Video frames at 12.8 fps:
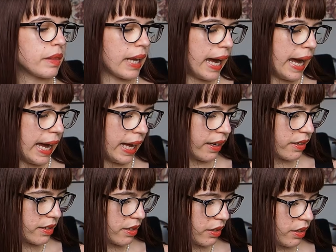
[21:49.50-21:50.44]

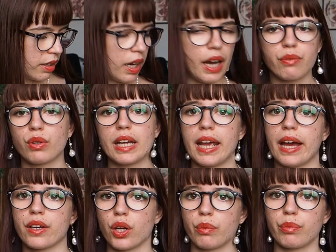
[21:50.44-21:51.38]
and I've really
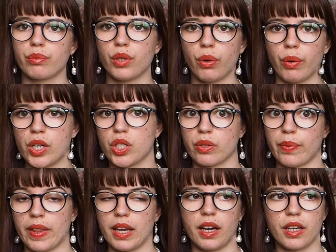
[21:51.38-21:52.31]
had no issues
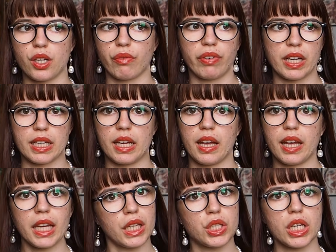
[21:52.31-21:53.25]
with it. I don't find it
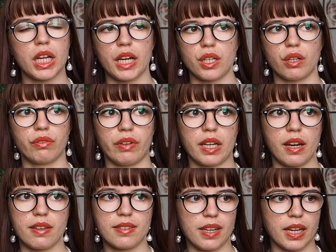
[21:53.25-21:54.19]
itchy, I don't find
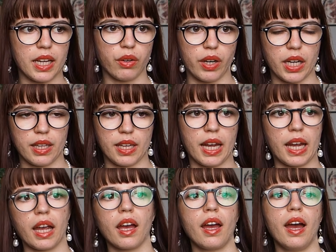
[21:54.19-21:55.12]
it sticky or
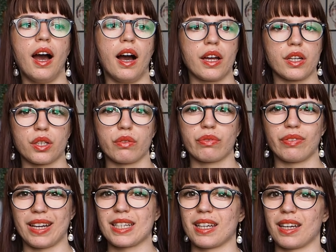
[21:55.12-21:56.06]
anything. I don't
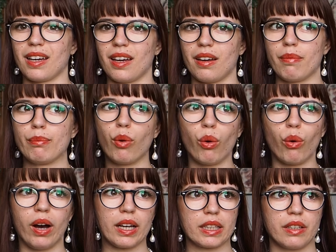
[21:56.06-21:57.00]
find it more
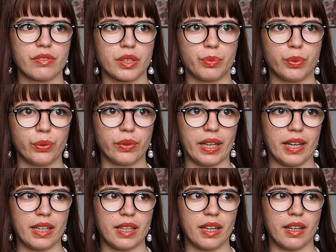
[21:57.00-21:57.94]
uncomfortable than
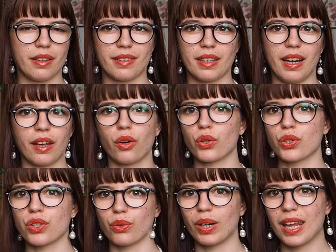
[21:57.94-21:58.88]
any other like cotton
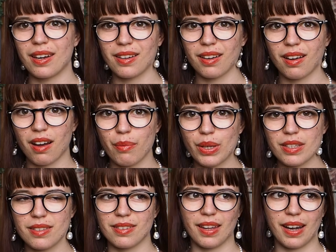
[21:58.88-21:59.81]
or linen
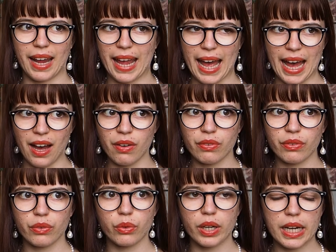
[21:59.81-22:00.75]
garments that I have,
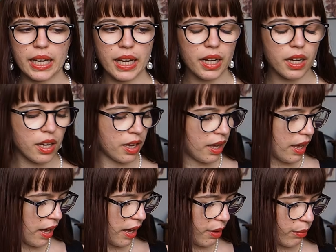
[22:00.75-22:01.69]
really,
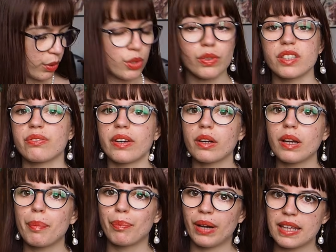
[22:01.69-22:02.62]
which was a very
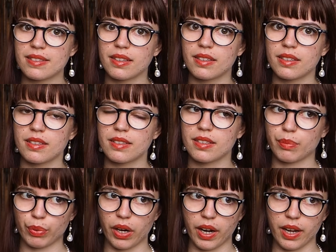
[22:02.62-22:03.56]
pleasant
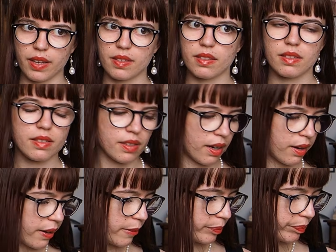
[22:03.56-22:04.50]
surprise. So